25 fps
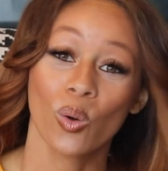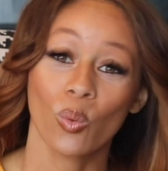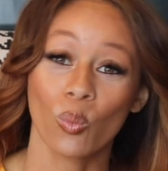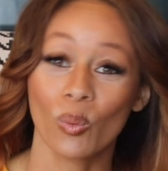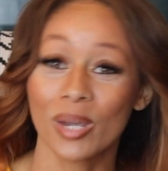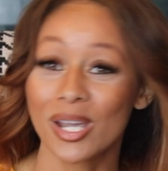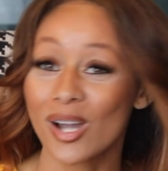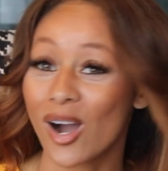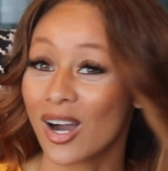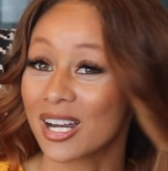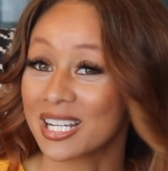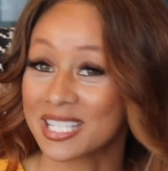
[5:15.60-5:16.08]

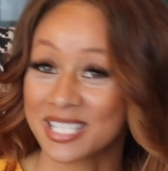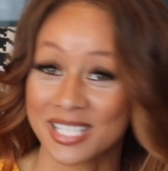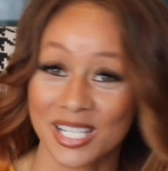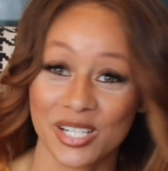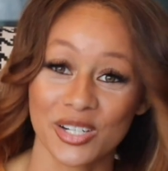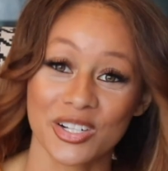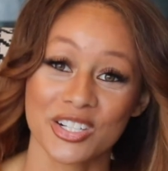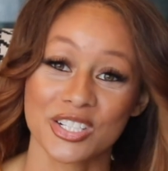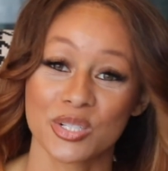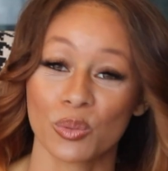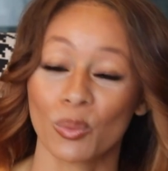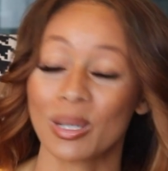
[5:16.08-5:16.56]
We are
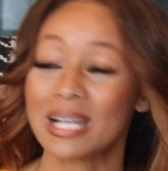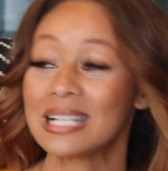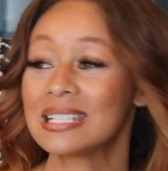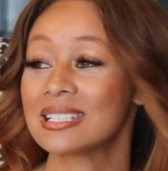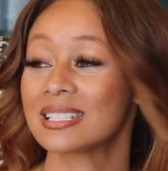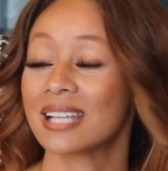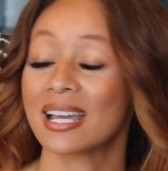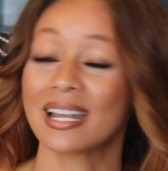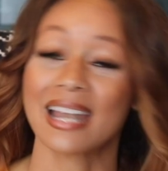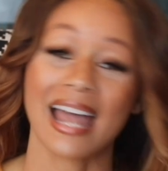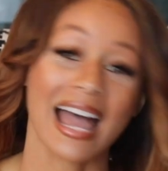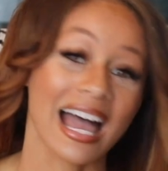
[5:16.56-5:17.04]
sinners. We
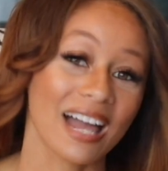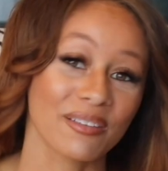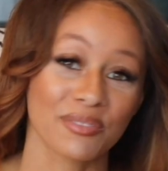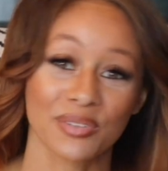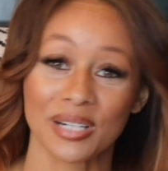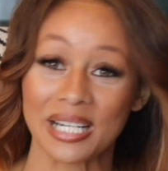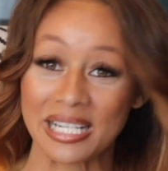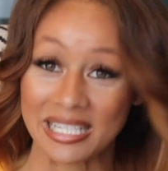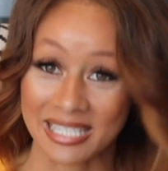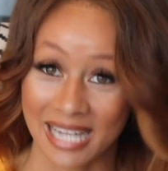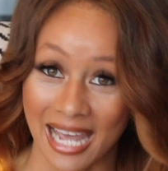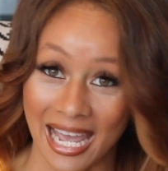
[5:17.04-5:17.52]
sin
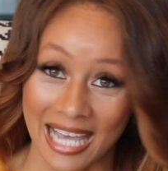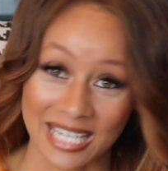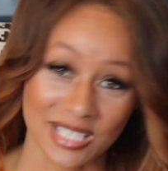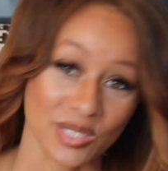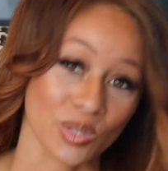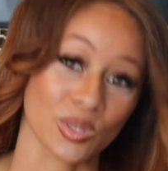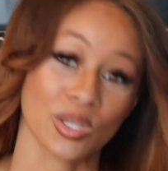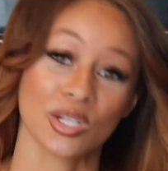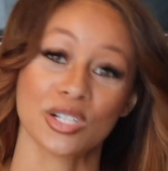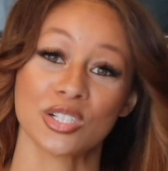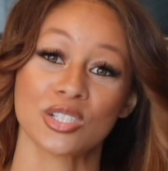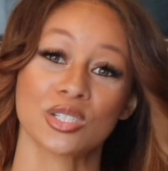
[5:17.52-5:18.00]
every day.
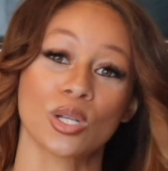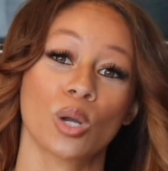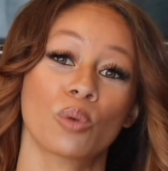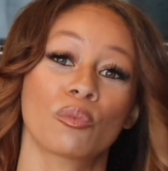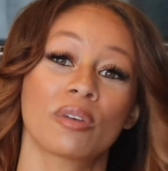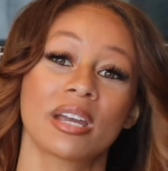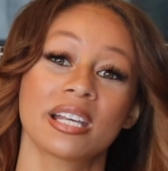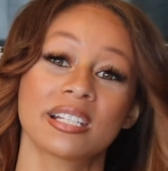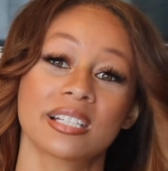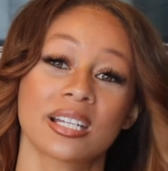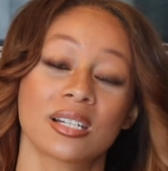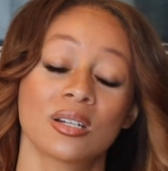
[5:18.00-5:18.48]
So there's no
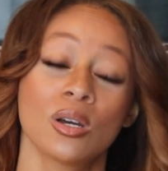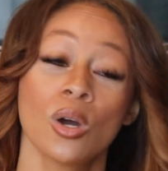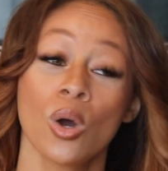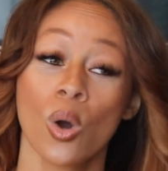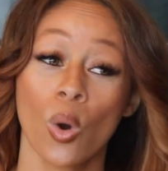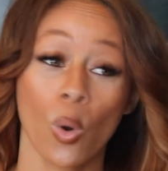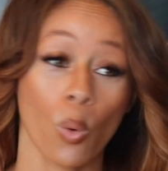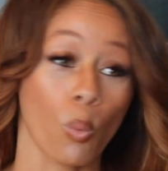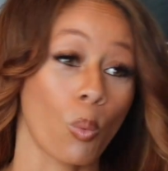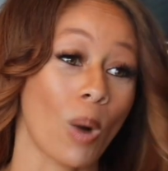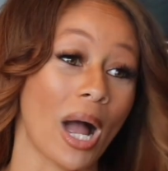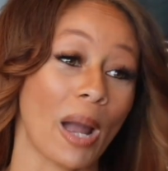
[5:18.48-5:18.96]
reason
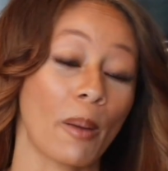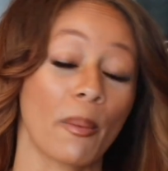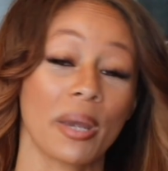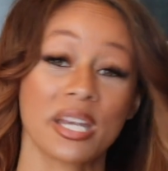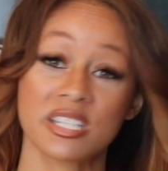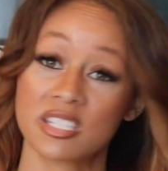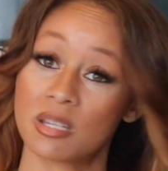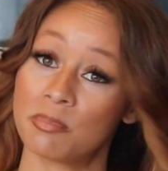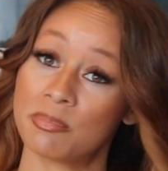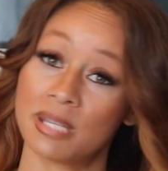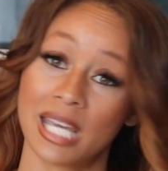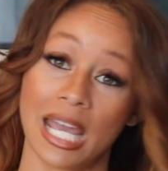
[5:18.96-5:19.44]
why we
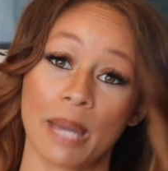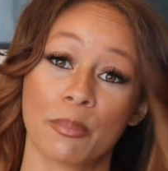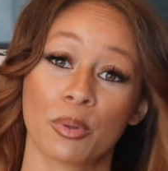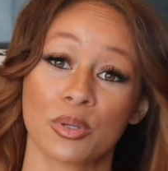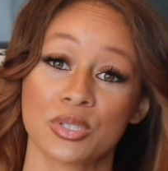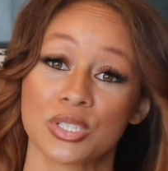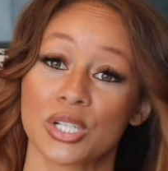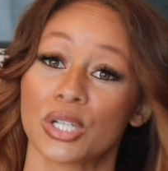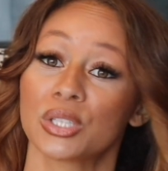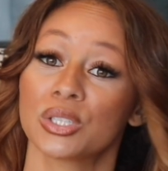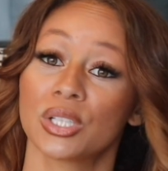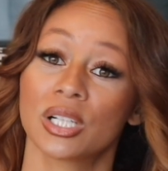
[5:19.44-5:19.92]
should be
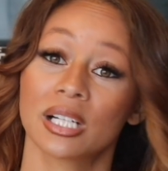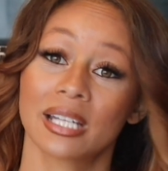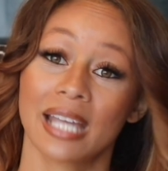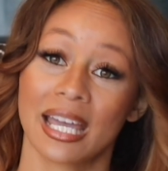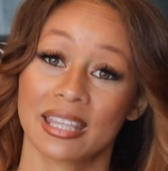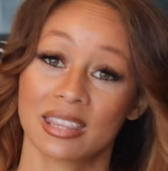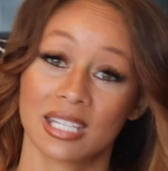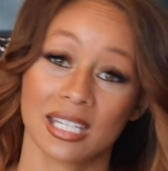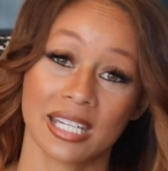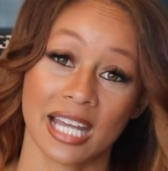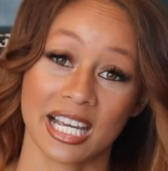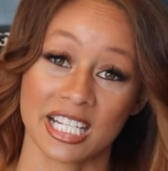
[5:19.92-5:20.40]
able to look
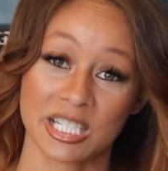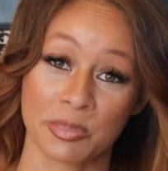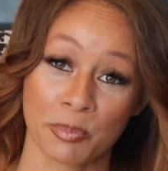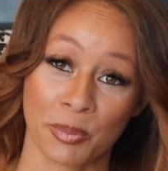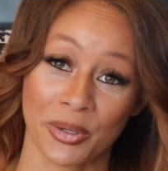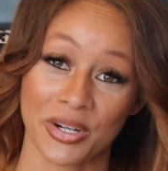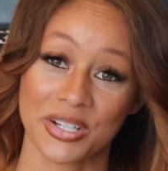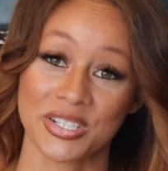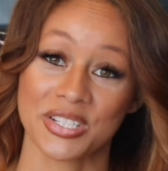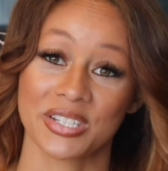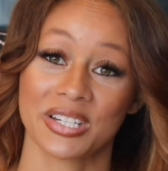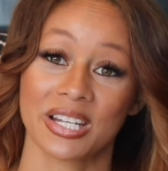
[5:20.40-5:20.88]
at the next
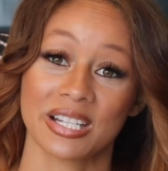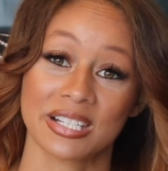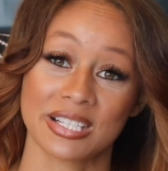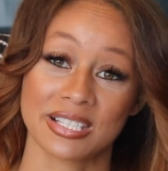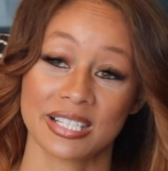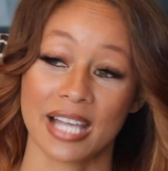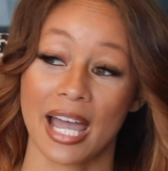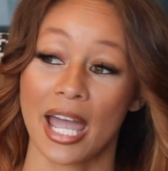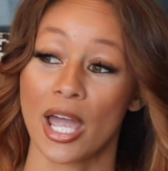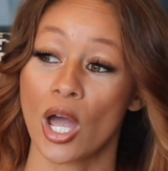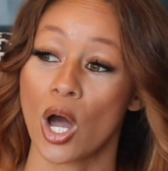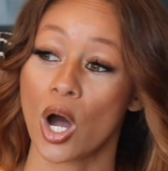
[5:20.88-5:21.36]
person and
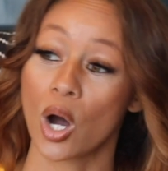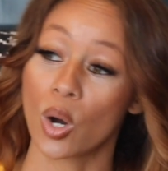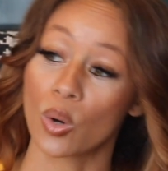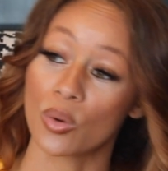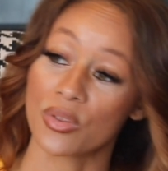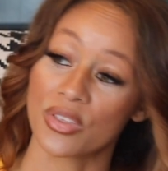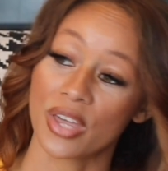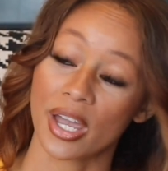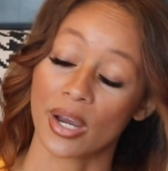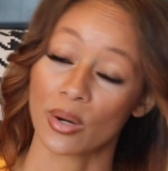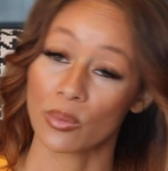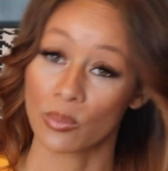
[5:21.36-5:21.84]
say,
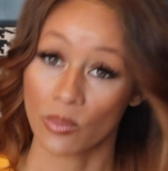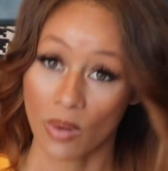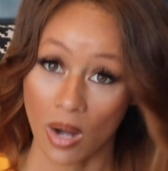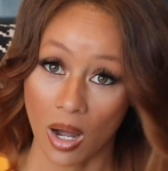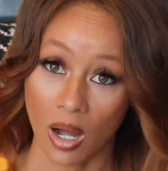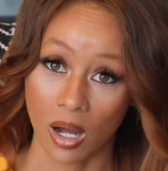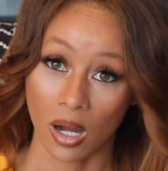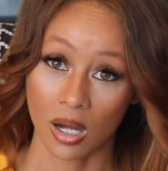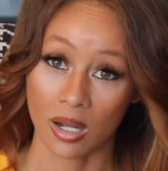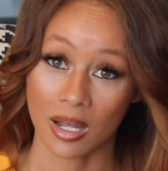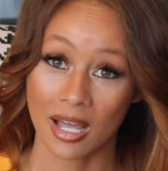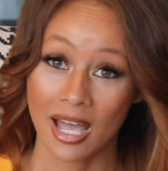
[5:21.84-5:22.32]
oh, they're
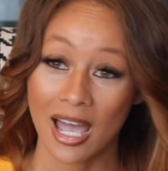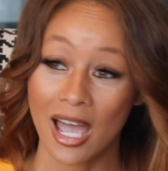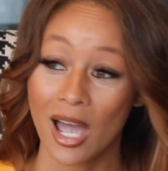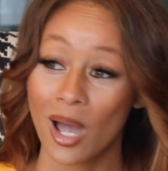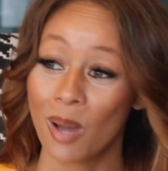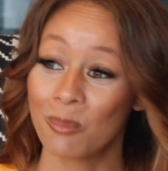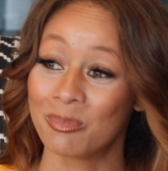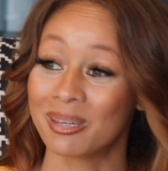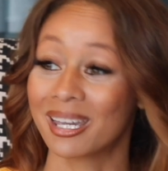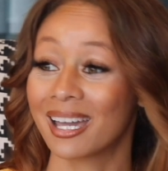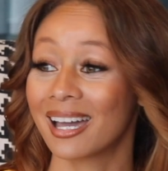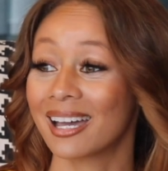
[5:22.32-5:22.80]
wrong,
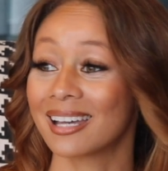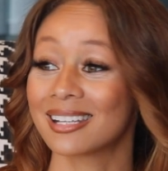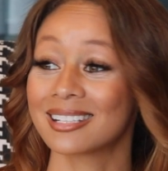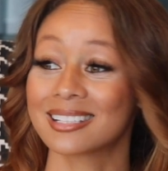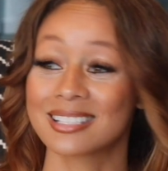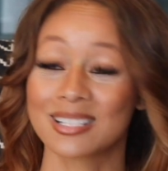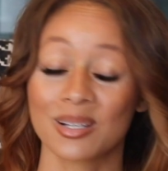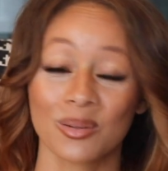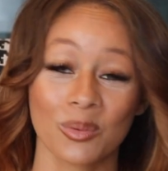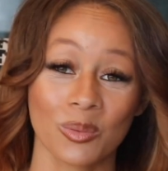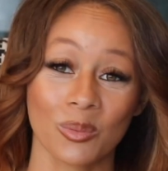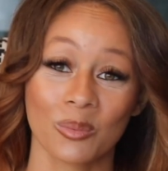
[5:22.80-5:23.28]

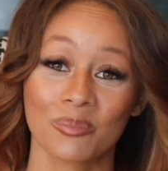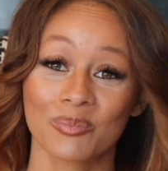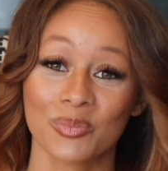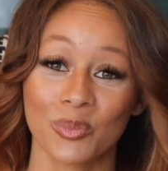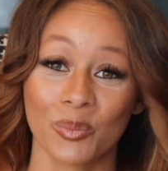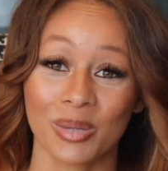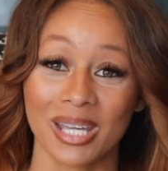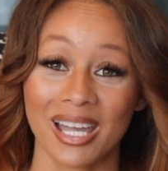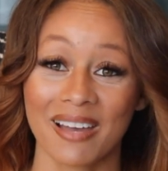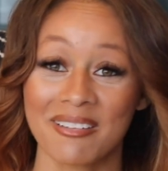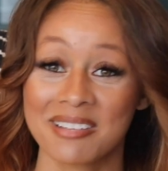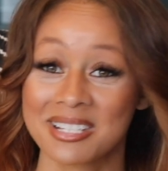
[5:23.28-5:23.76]
because
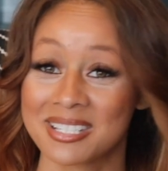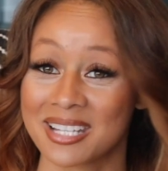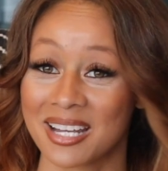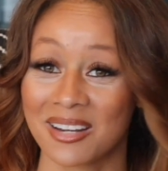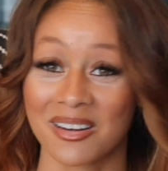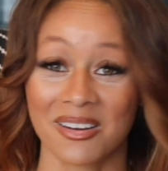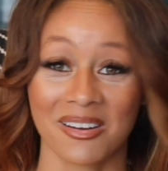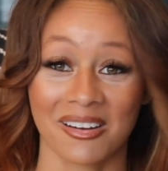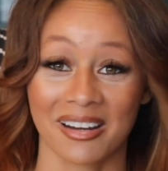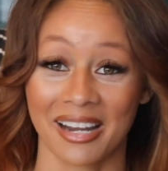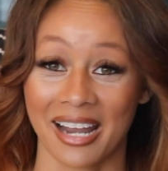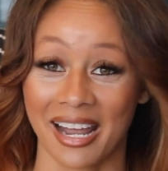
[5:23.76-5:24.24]
we have sin
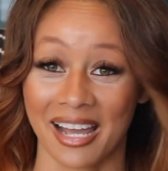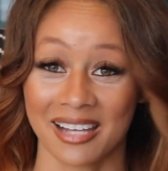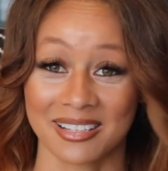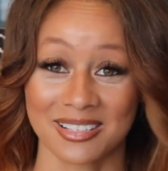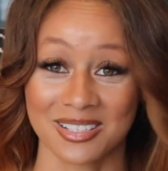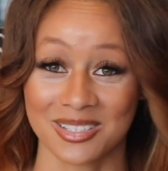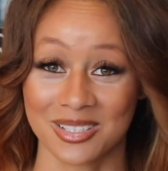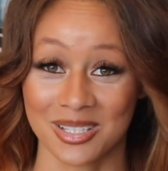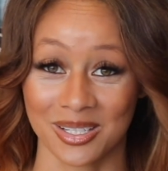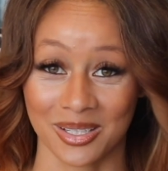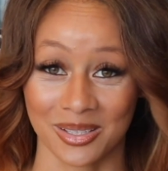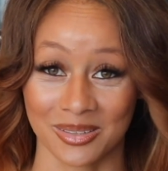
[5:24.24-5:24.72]
on our
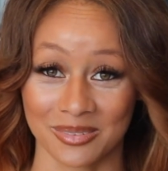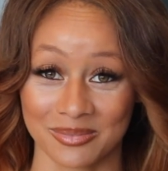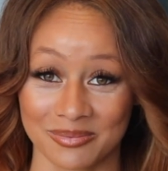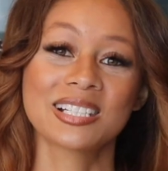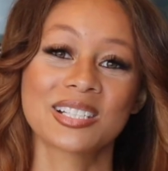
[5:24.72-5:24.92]
hands too.